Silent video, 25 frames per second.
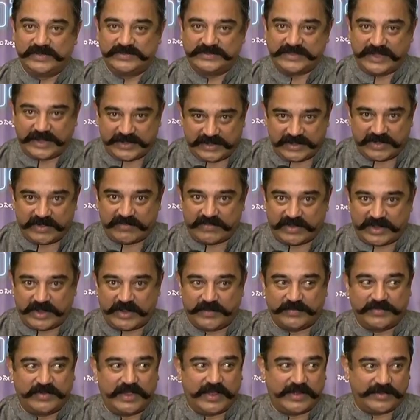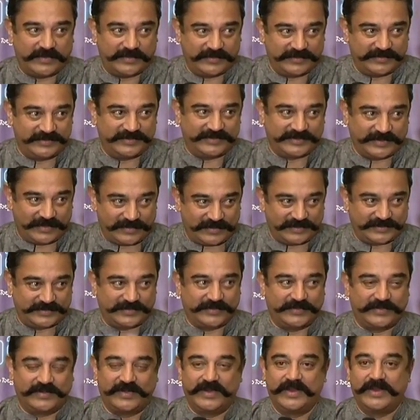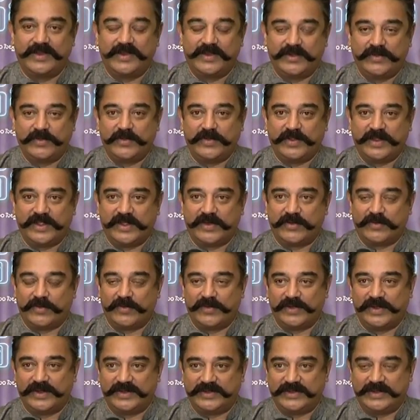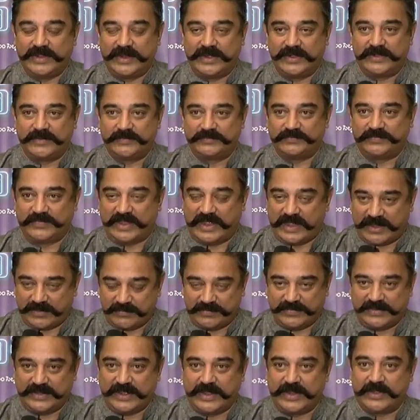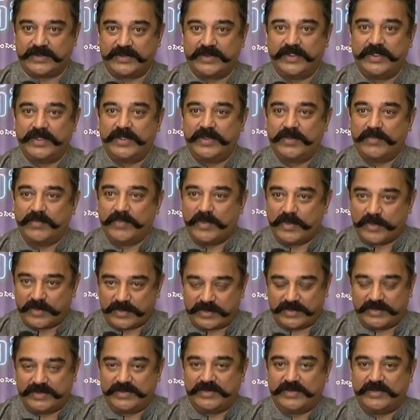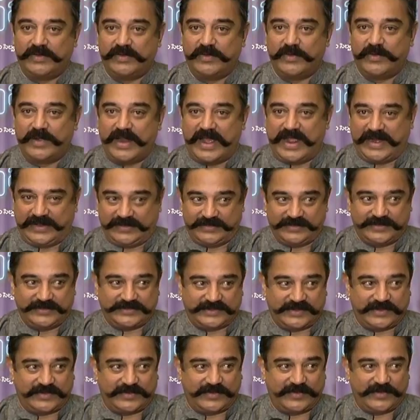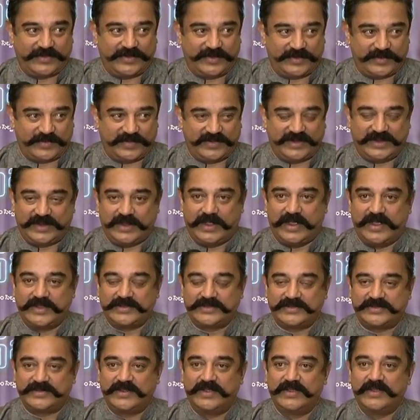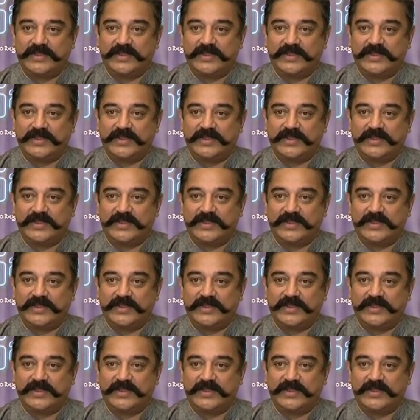Zarina Wahab Garu is also doing a role in that. I'm there. More good actors are going to be cast.